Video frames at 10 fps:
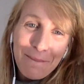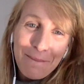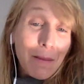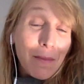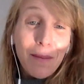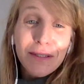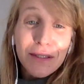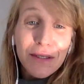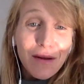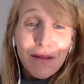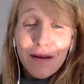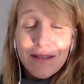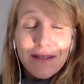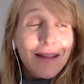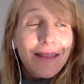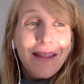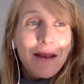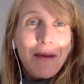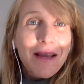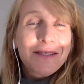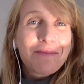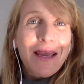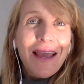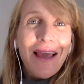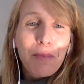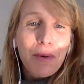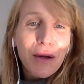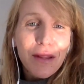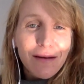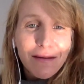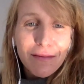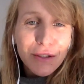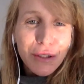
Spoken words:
I'm happy to hear. There's nothing that makes me happier than,